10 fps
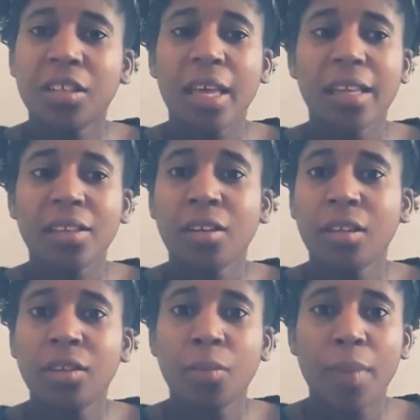like they're
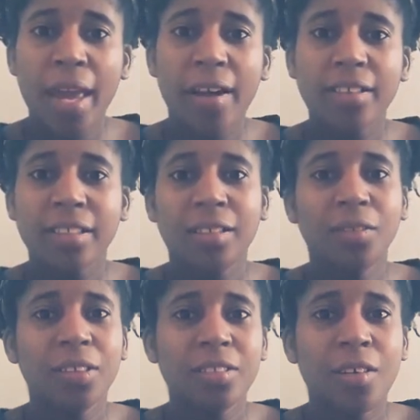little pairs that the
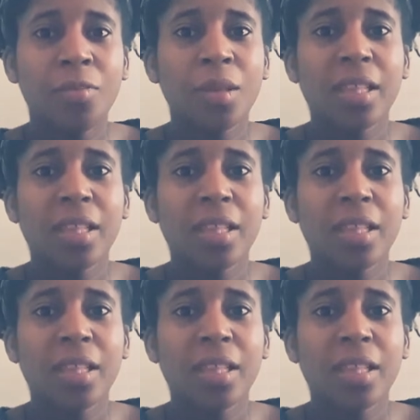Lord told me